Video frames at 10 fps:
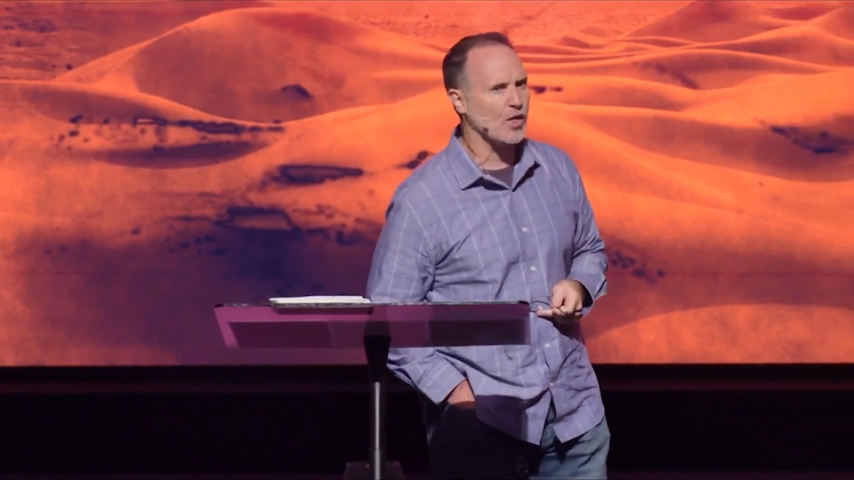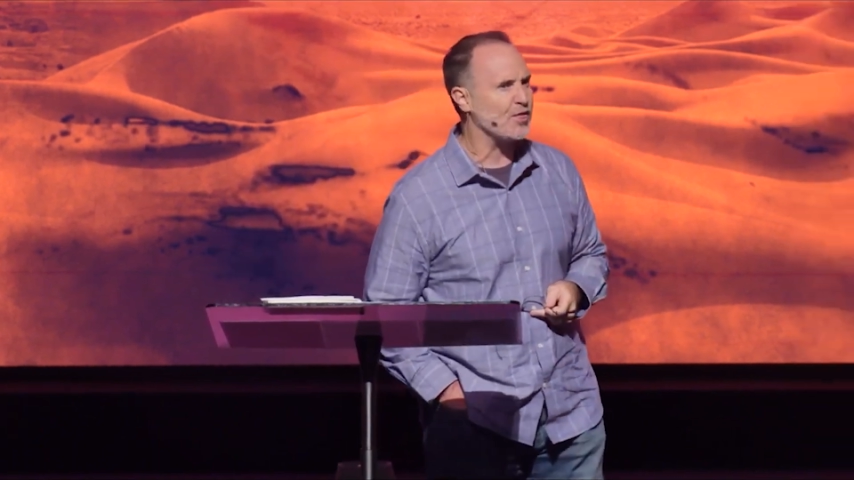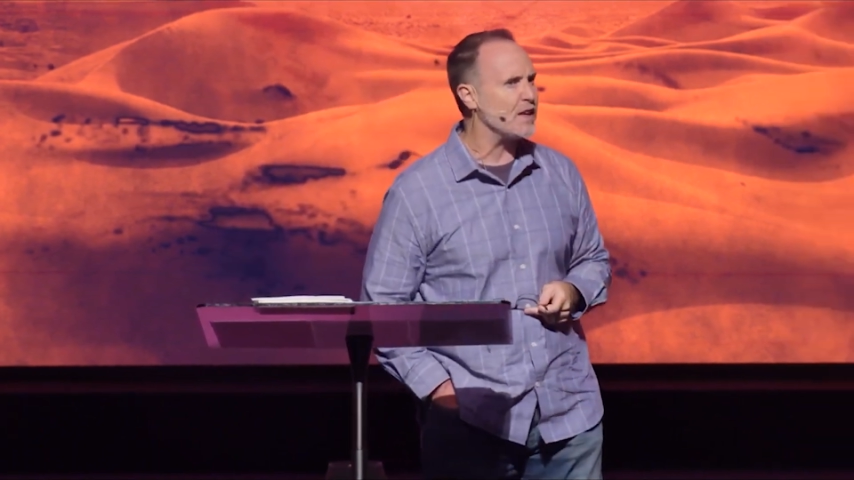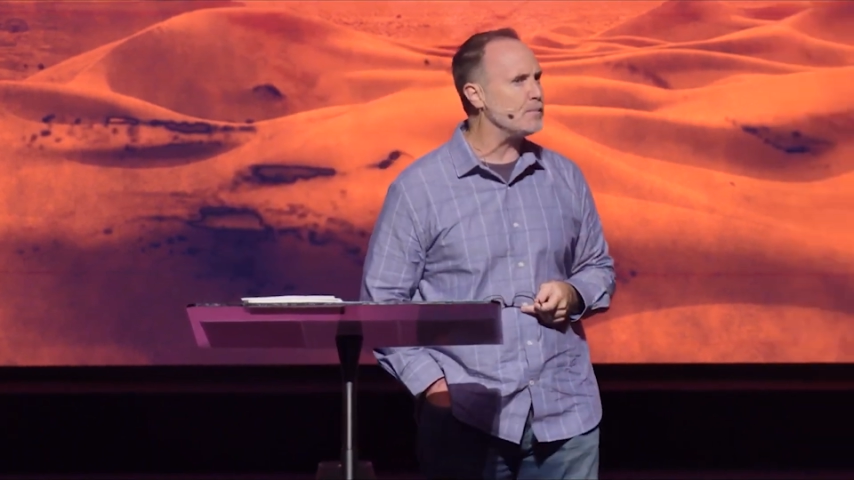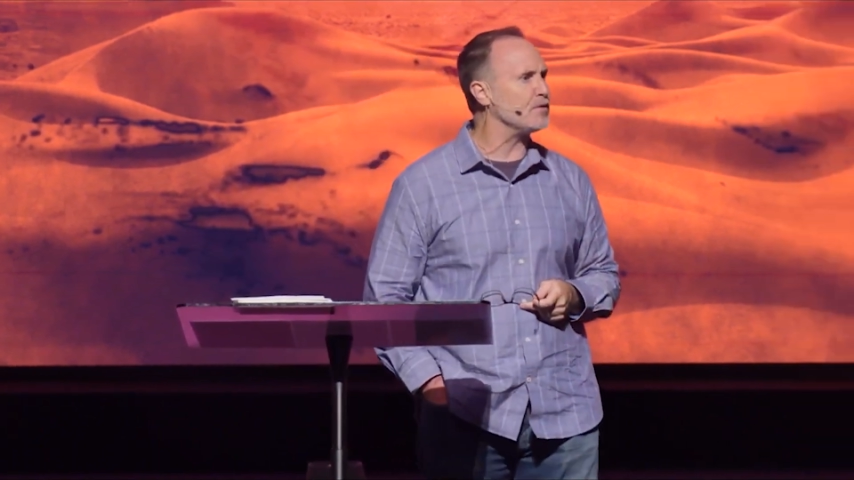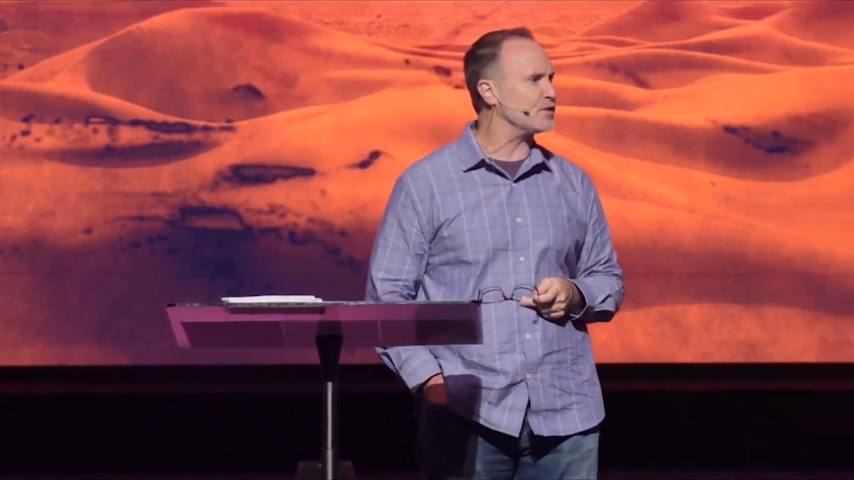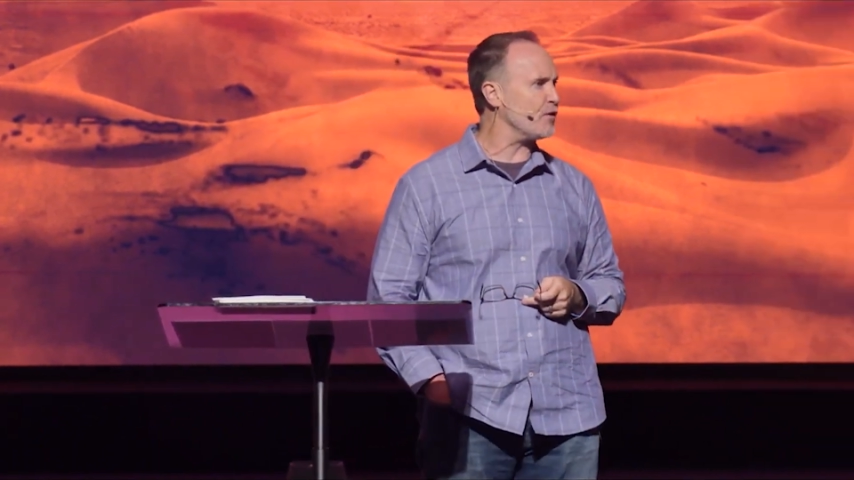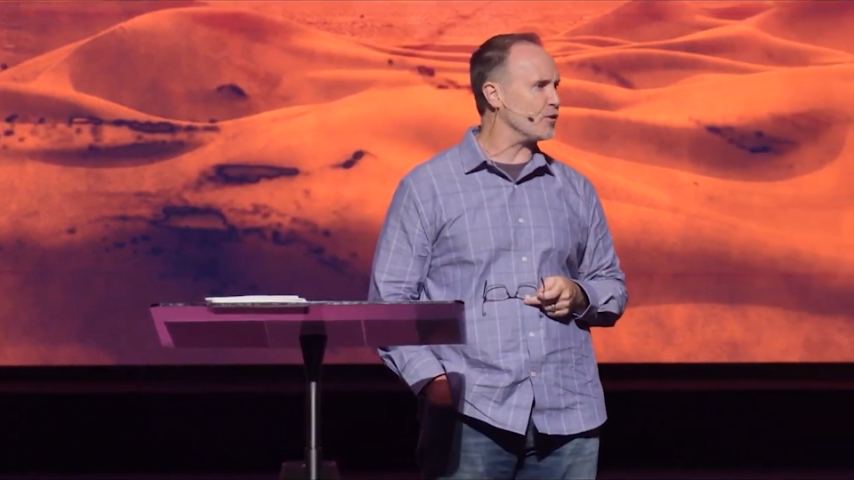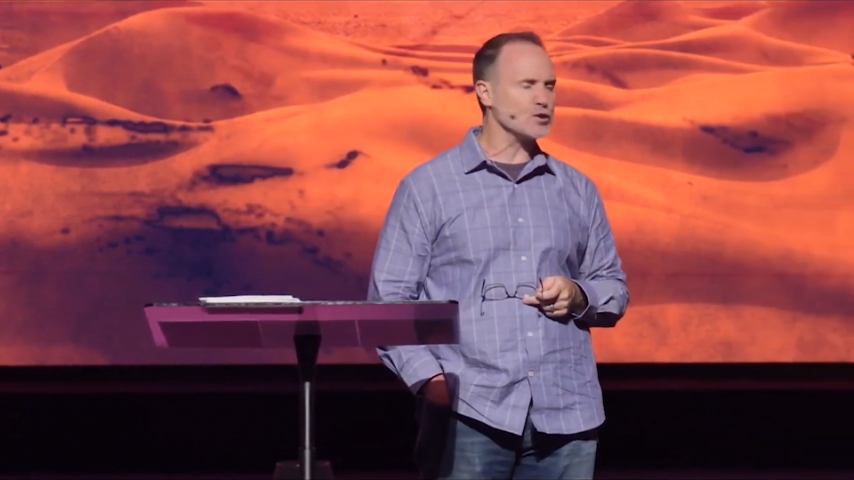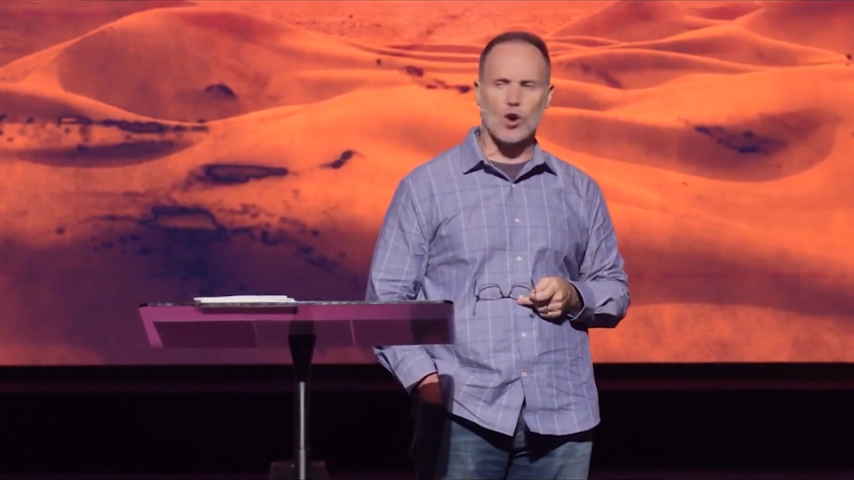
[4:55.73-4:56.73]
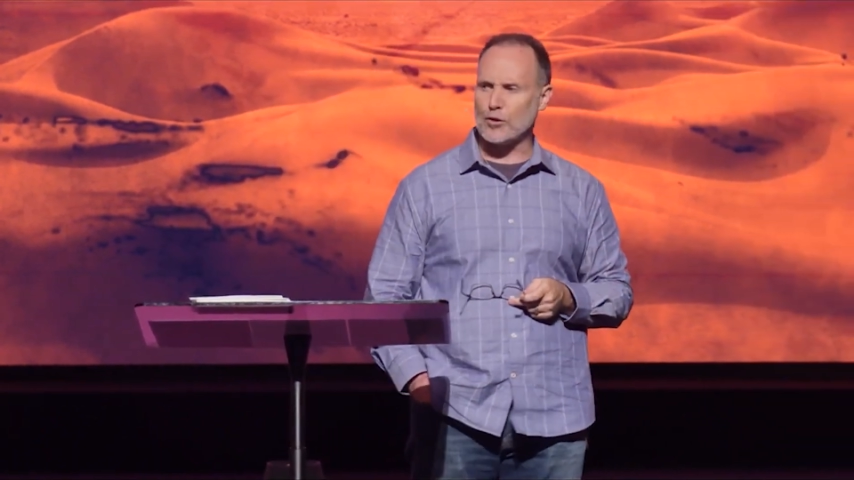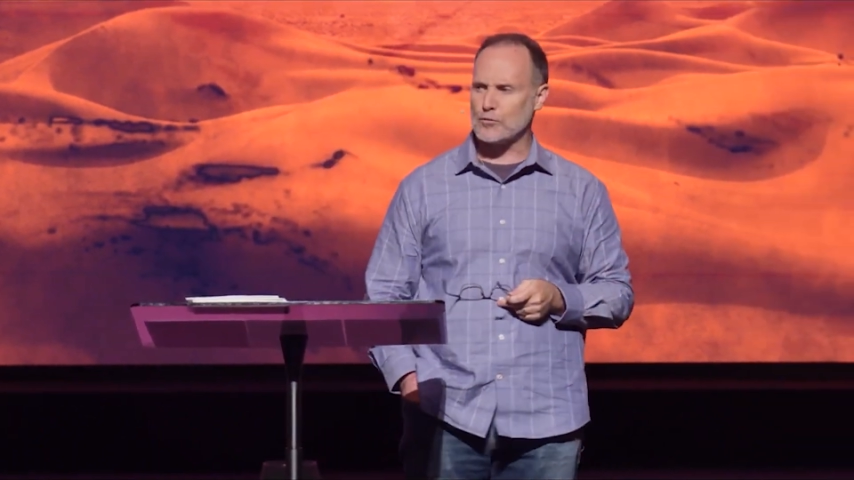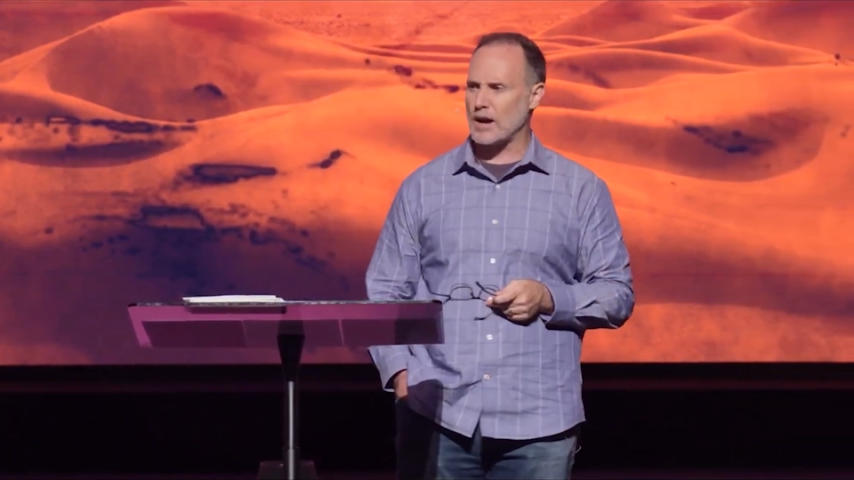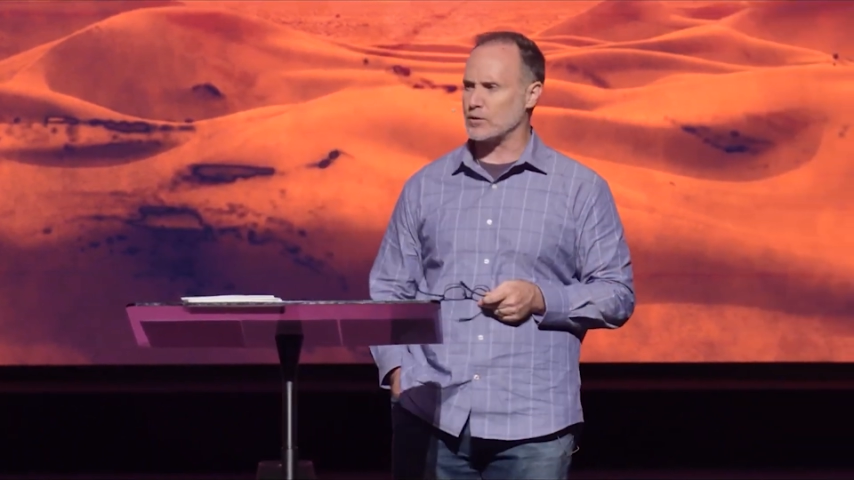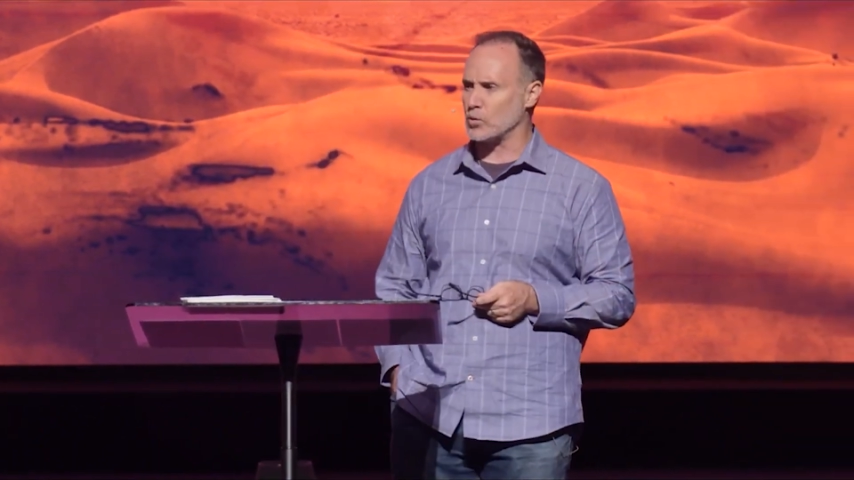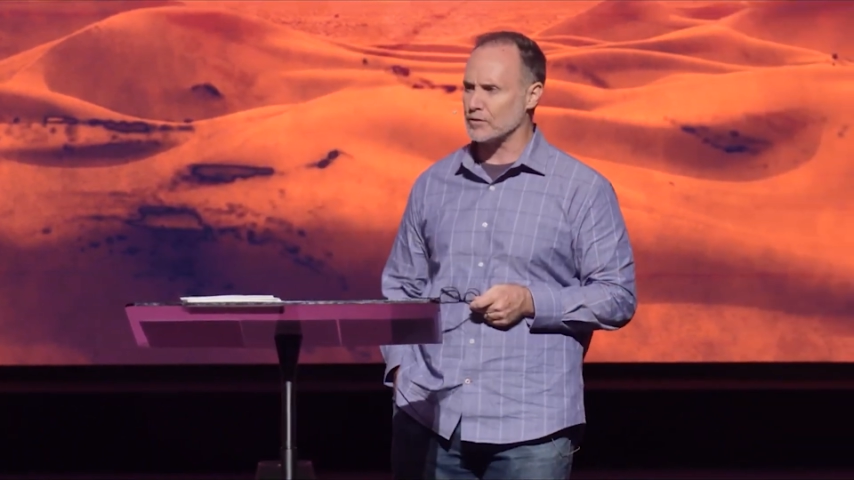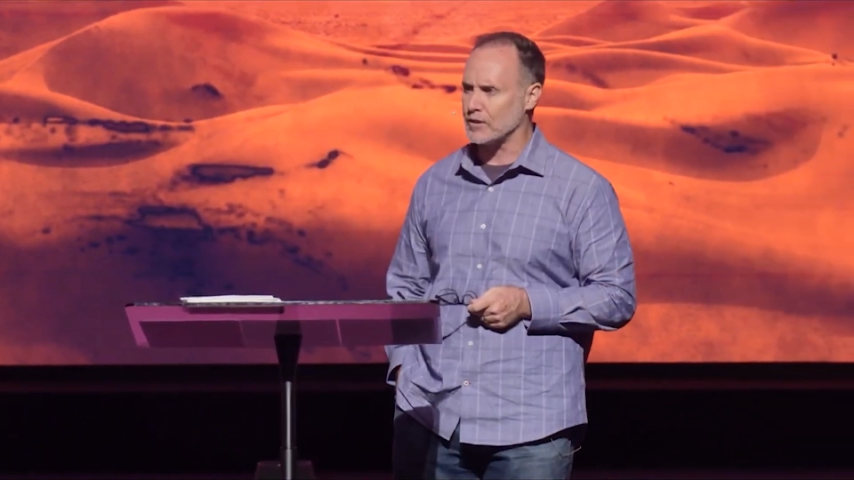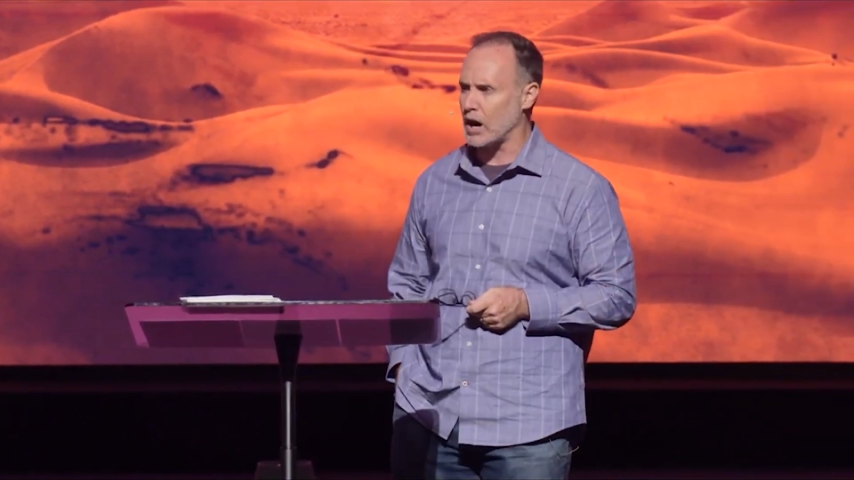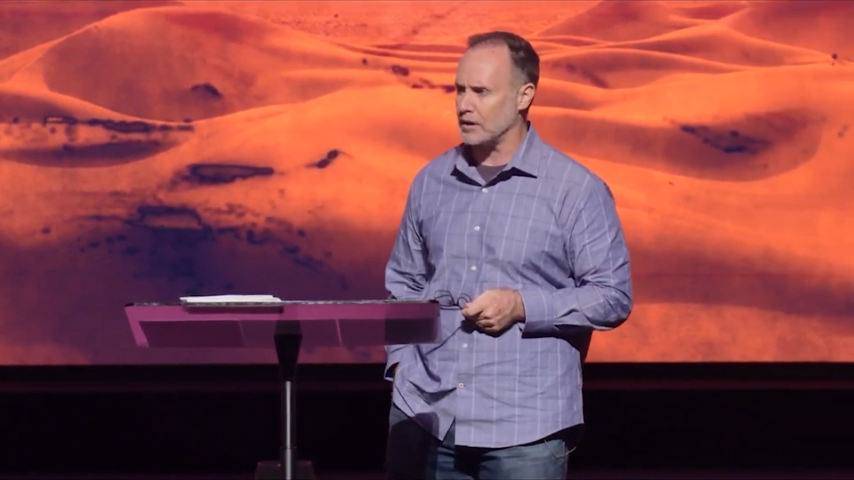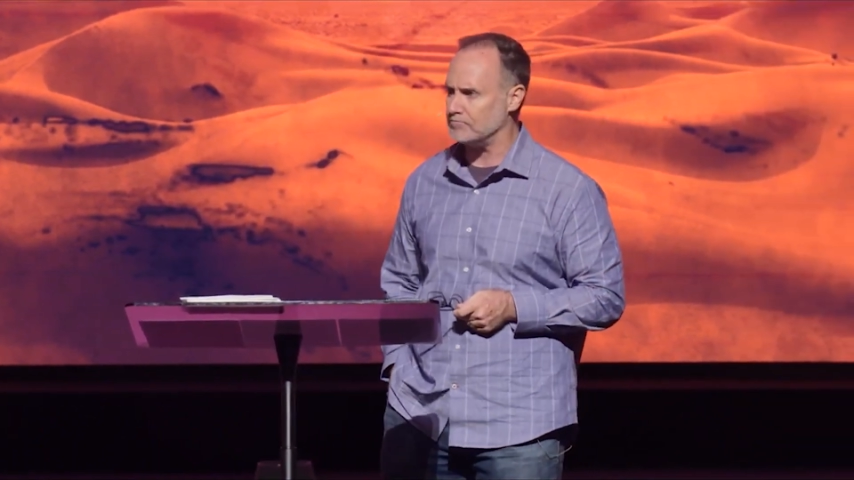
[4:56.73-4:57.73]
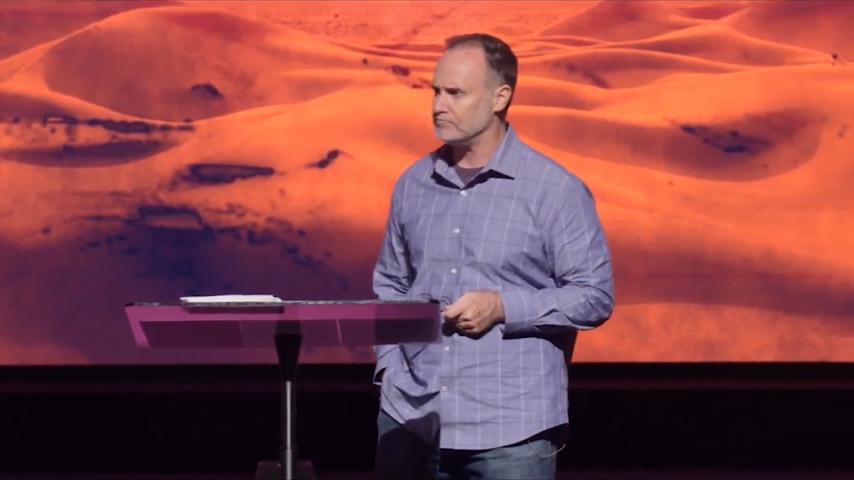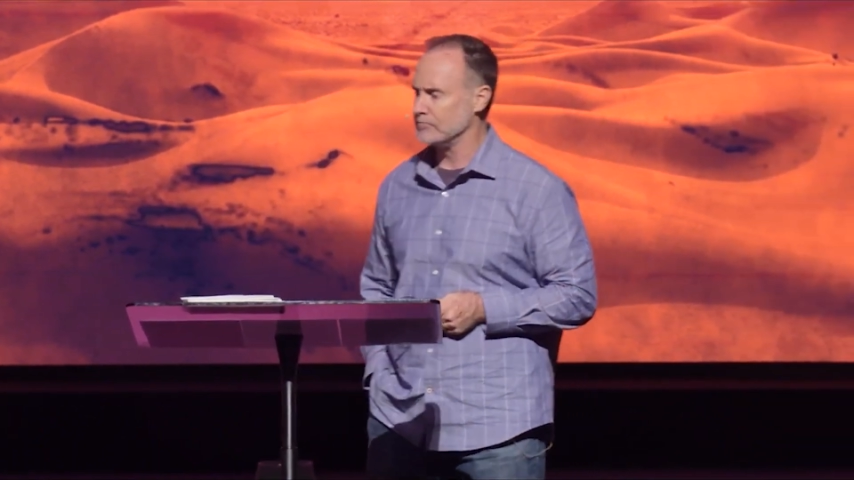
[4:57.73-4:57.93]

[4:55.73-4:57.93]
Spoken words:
The theme of suffering is all throughout the Word of God.